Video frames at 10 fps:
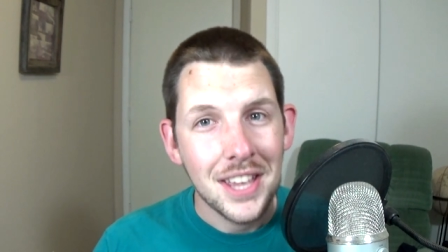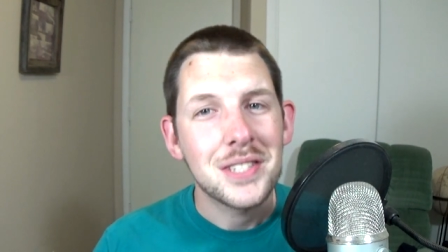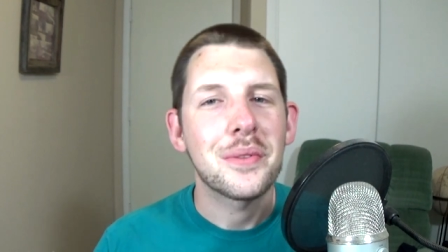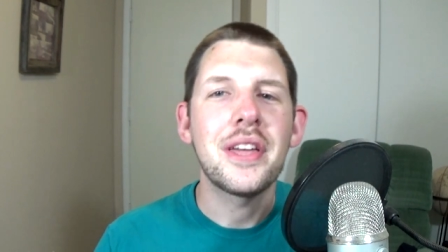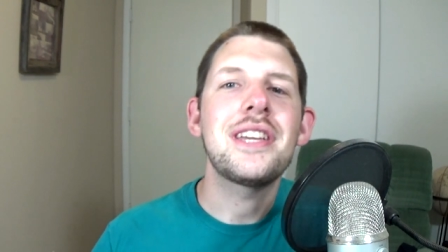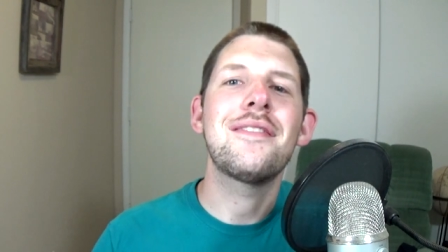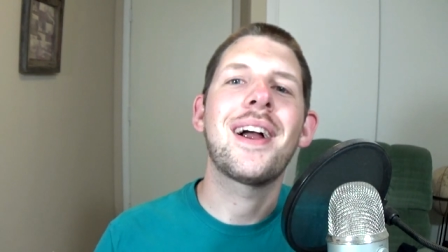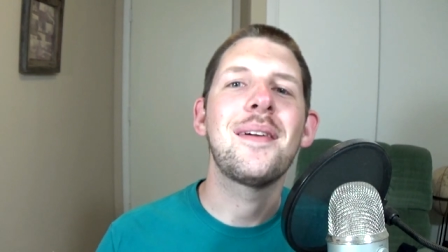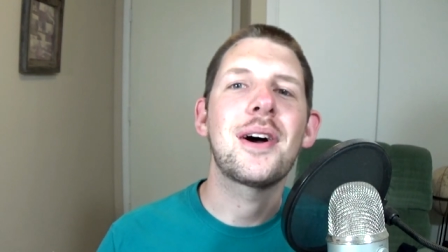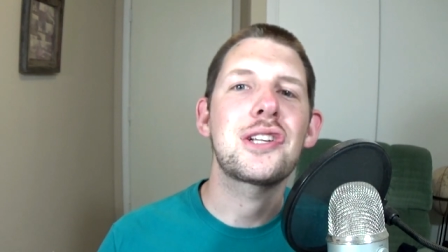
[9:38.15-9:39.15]
So thank you
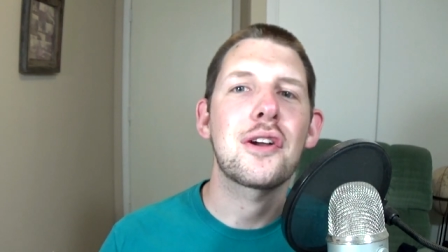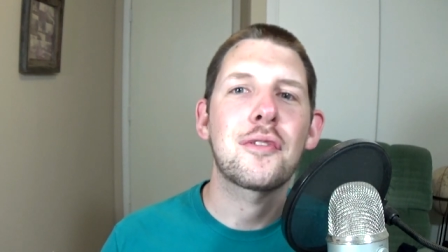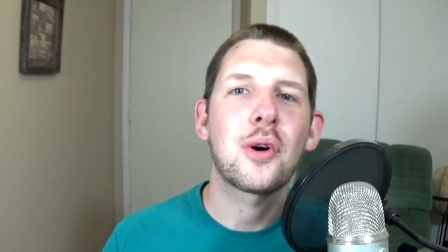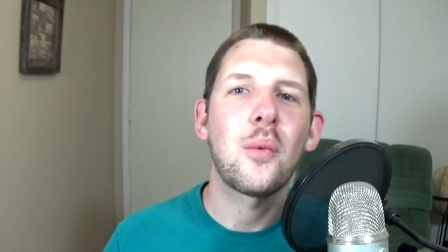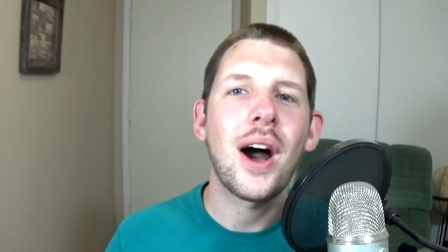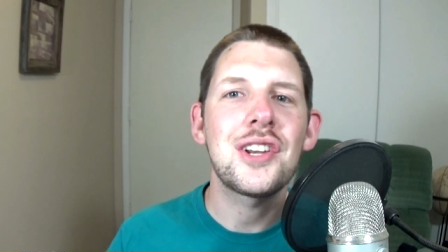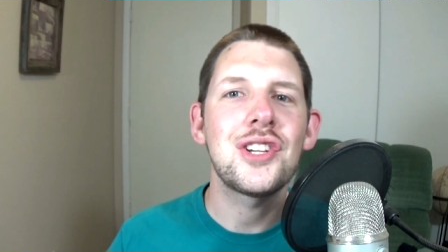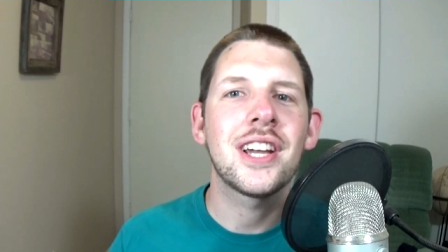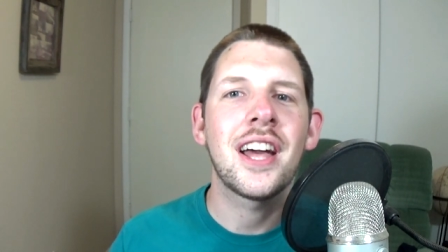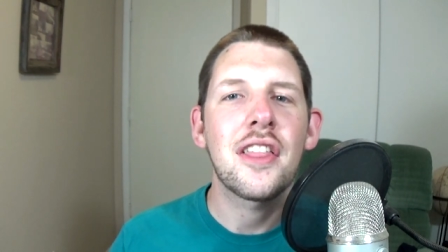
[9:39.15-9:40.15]
very much for
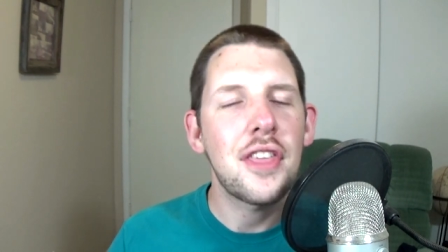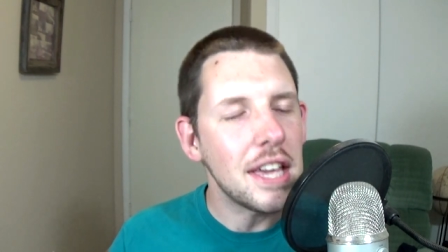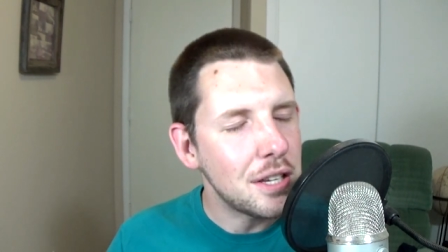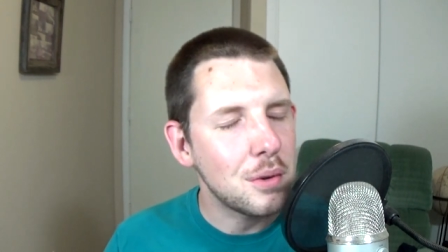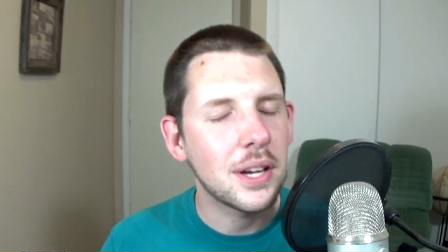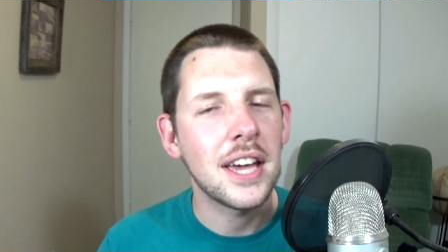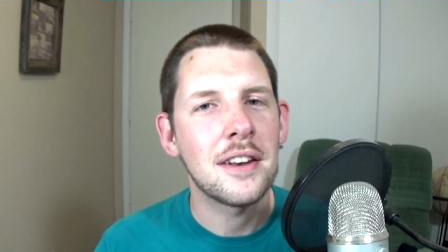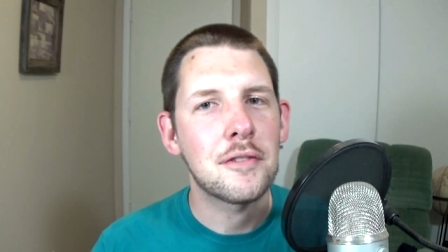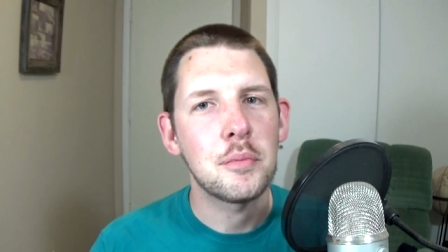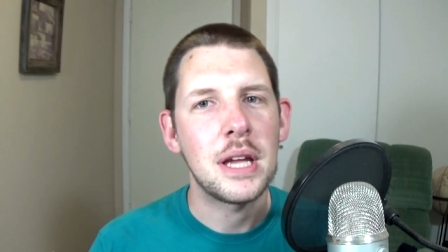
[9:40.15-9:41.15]
watching. Thank you
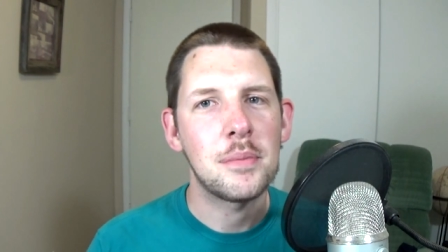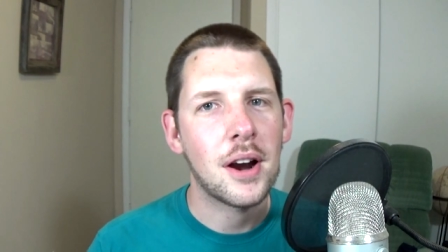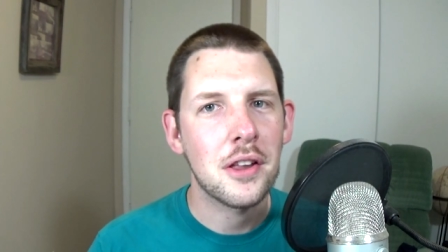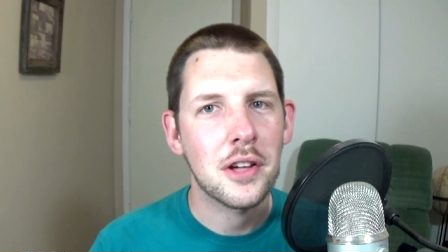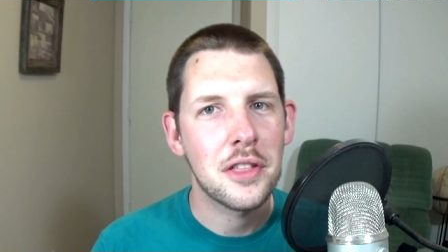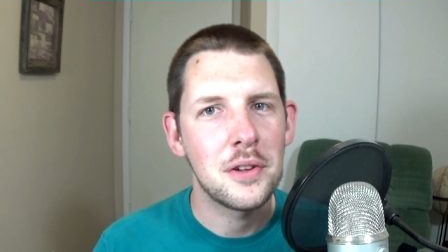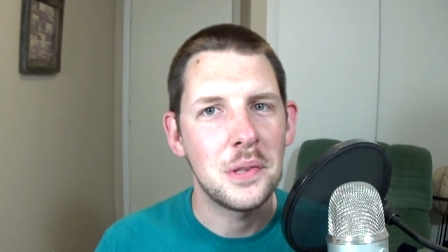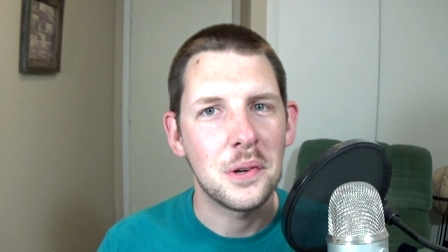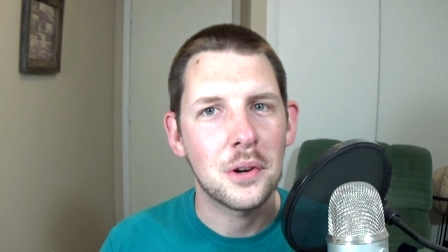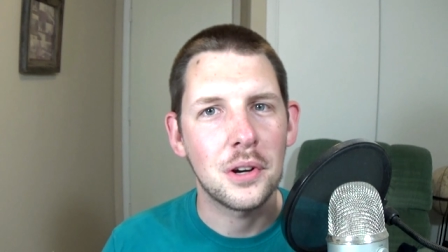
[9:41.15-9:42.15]
again for being part of the
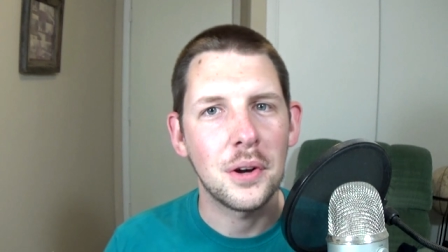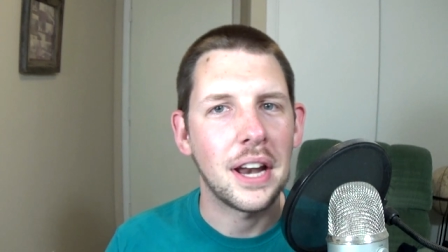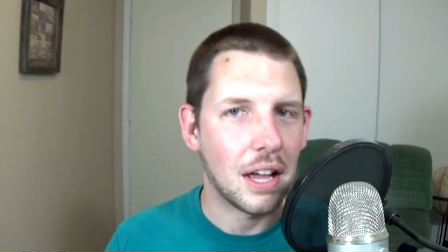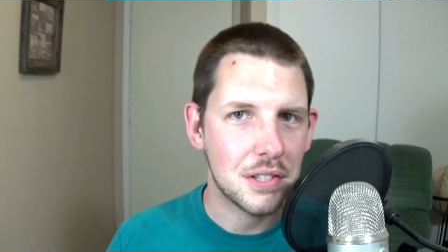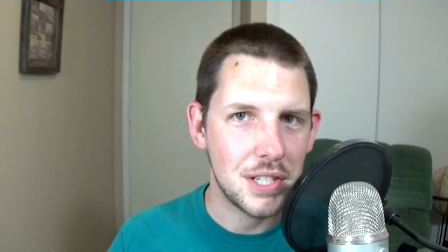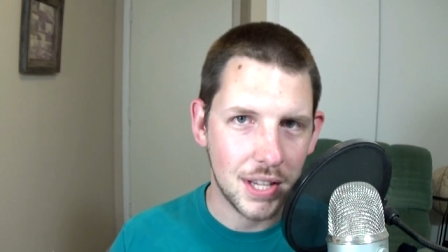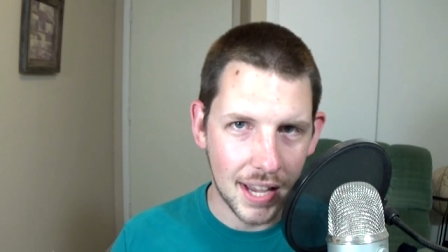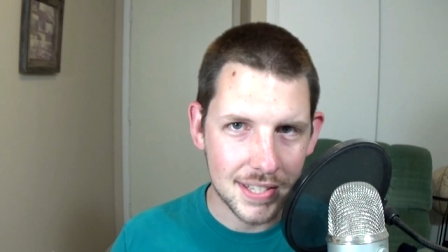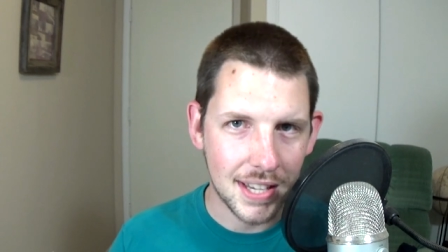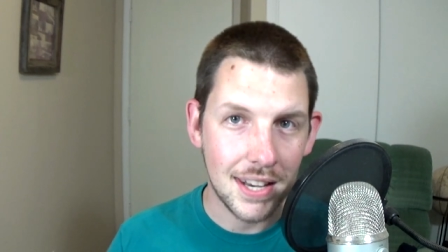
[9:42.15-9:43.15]
Cthulhu crew, and I'll see you
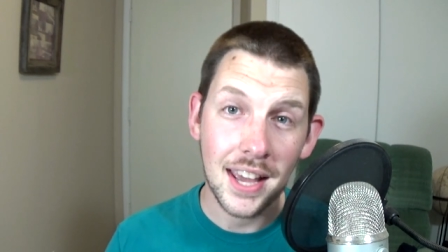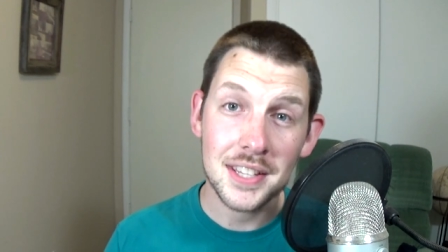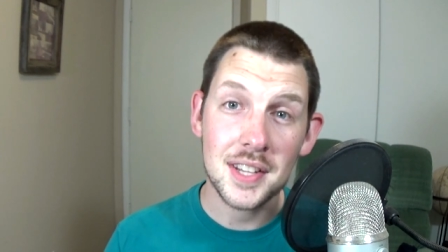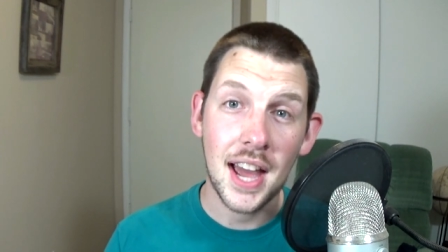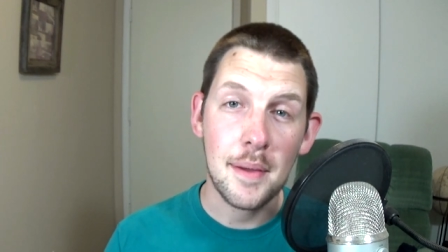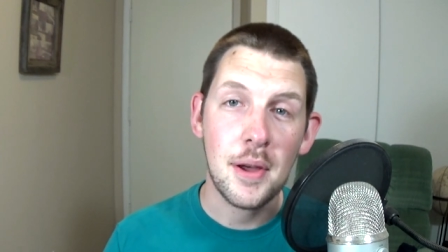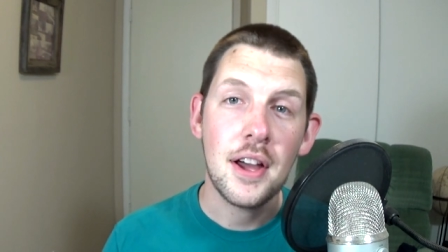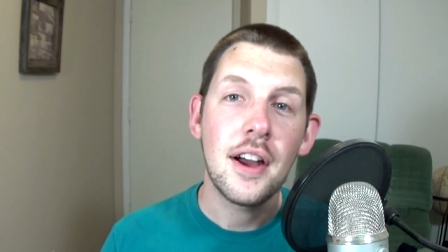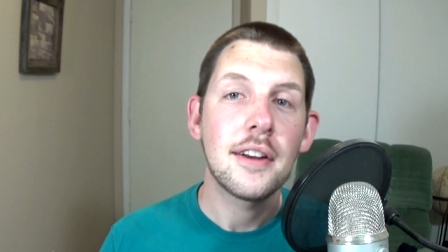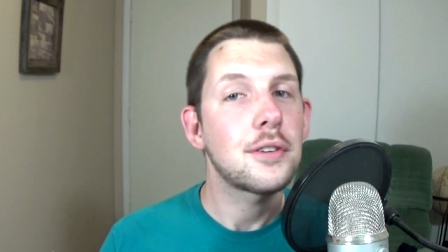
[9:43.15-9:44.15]
guys again next time
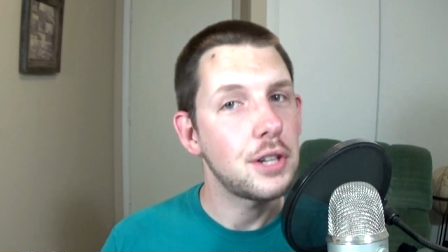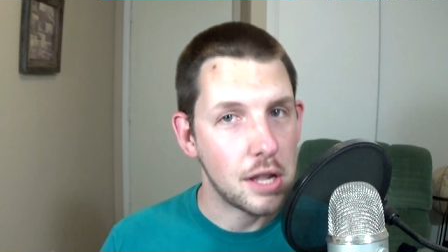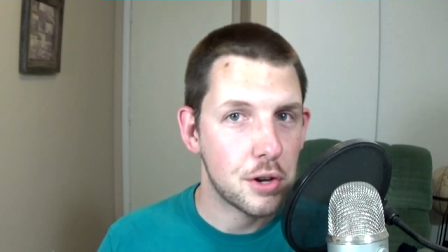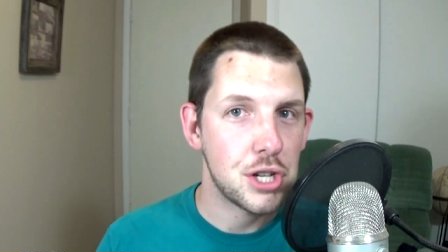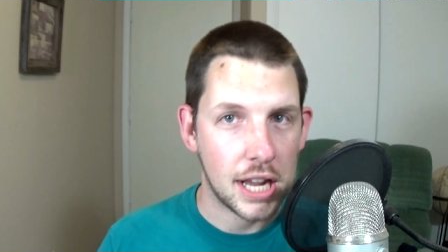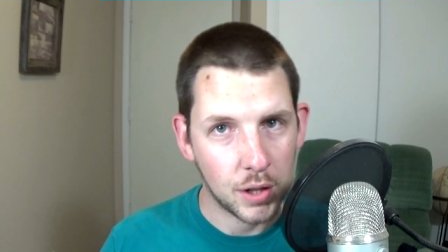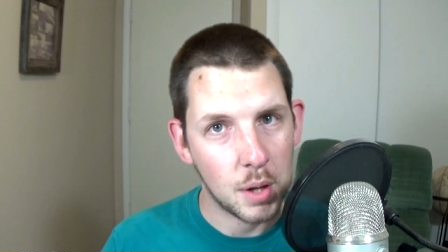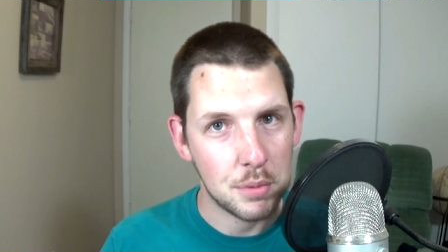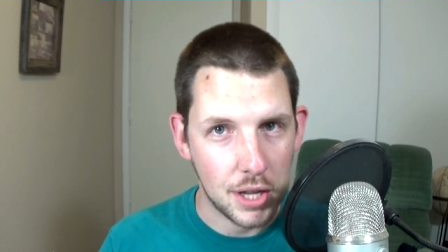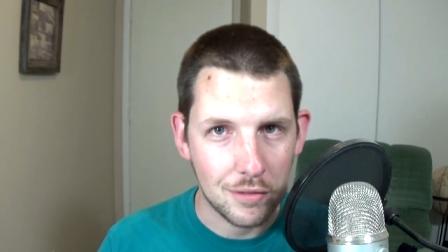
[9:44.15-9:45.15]
for another channel
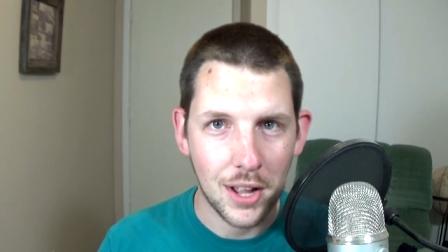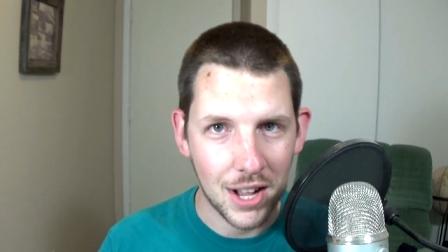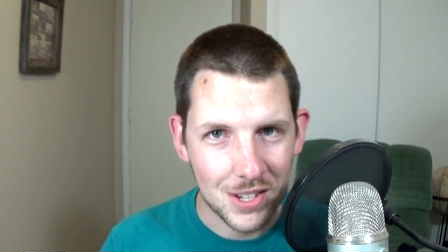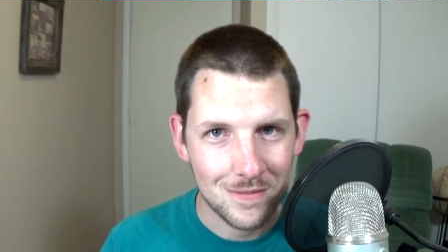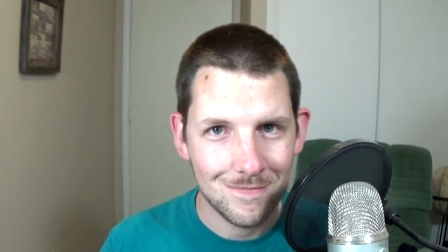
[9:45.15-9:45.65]
update vlog.